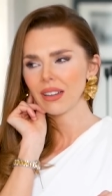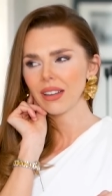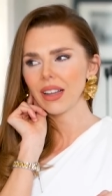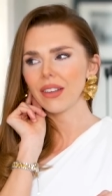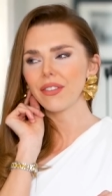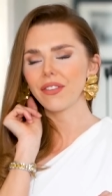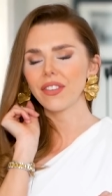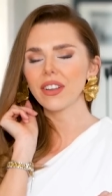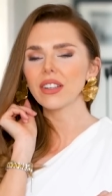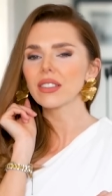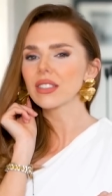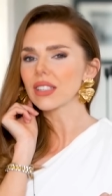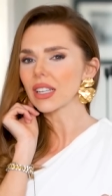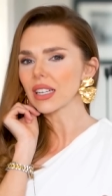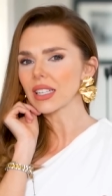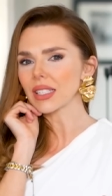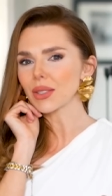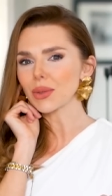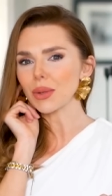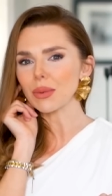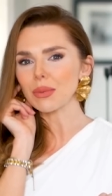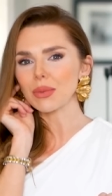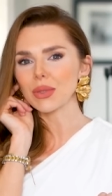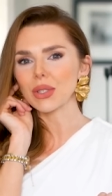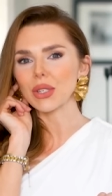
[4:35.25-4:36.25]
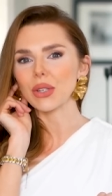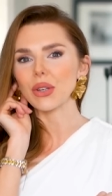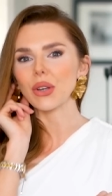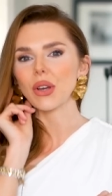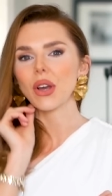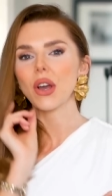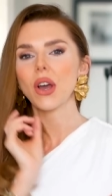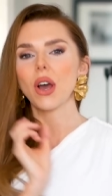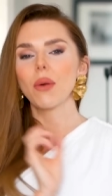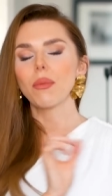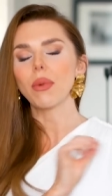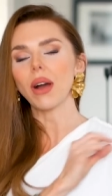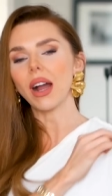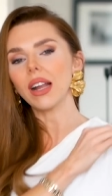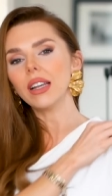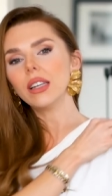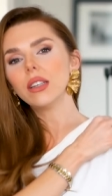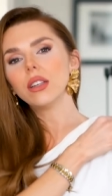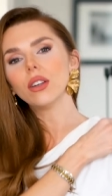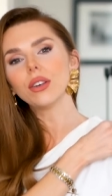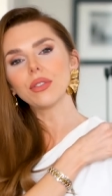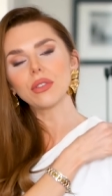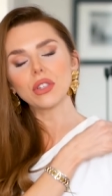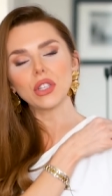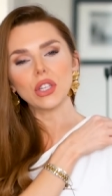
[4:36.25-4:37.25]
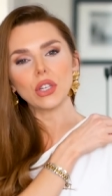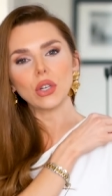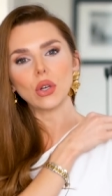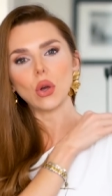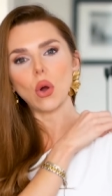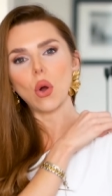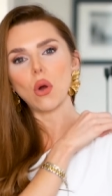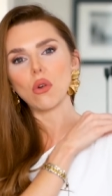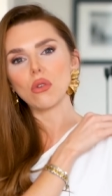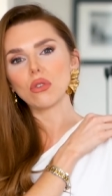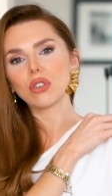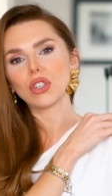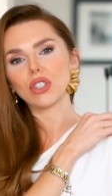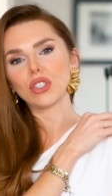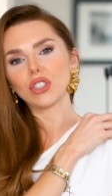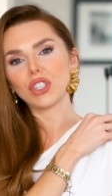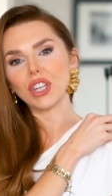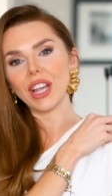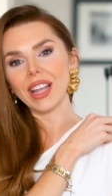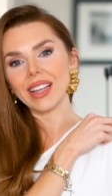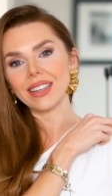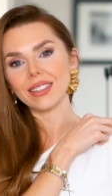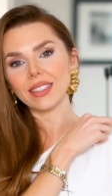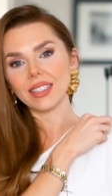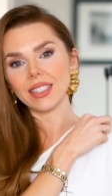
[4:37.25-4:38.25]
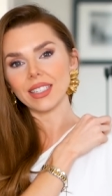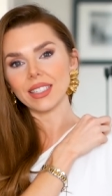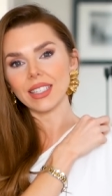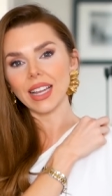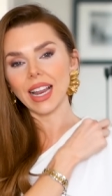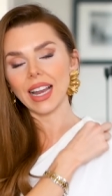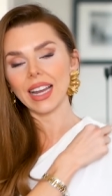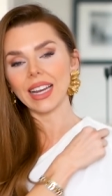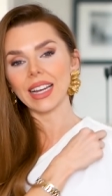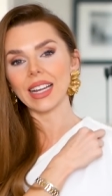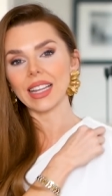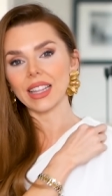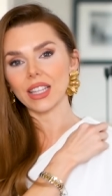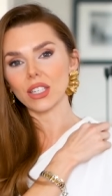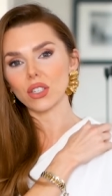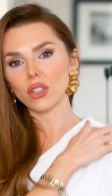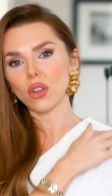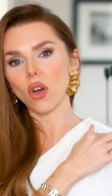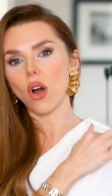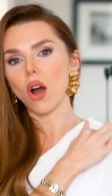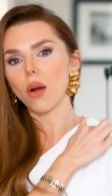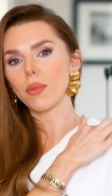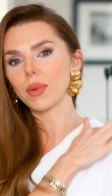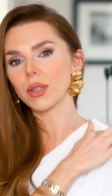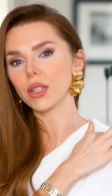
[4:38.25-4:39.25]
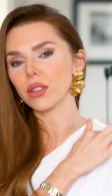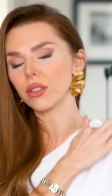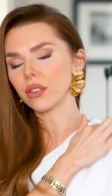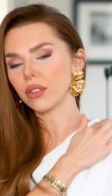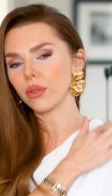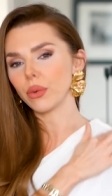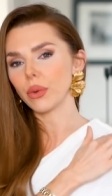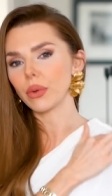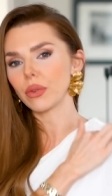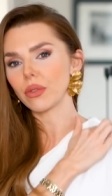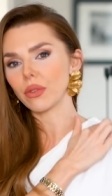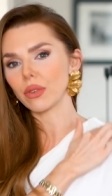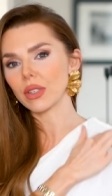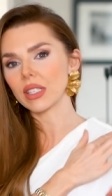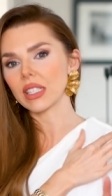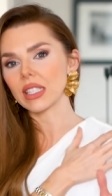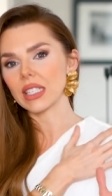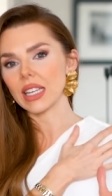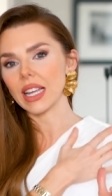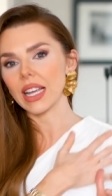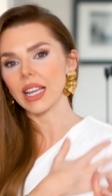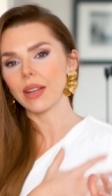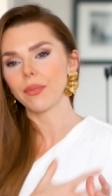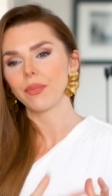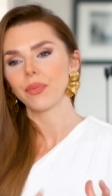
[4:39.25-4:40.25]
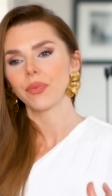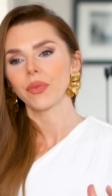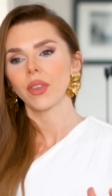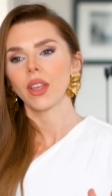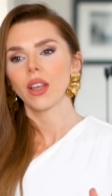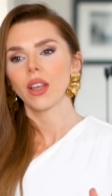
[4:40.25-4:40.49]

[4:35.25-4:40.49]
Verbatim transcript: It feels like a swimsuit, but I loved the gold chain detailing at the top. I don't know if you can see.